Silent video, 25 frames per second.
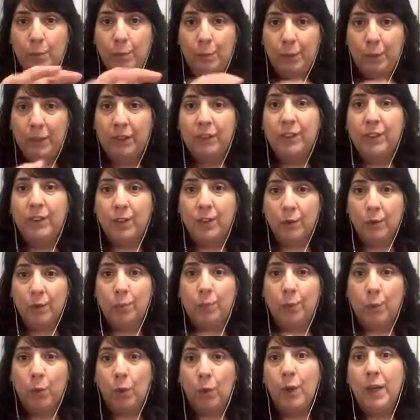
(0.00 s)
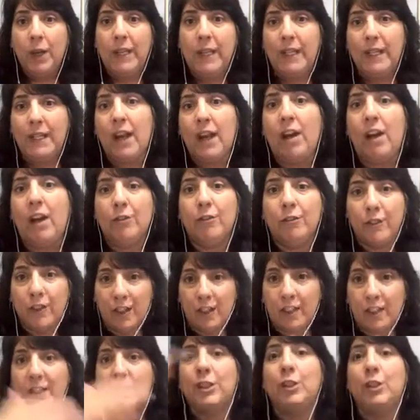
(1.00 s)
pivotal point of,
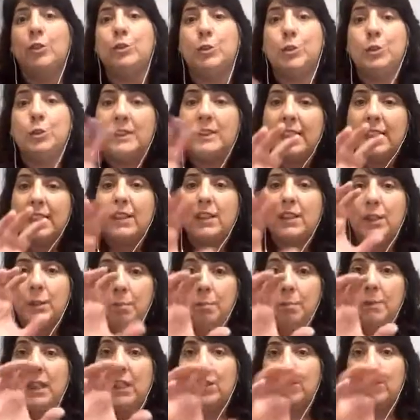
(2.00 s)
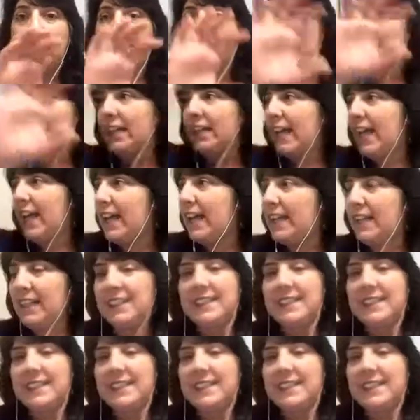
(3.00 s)
so it's like the middle again.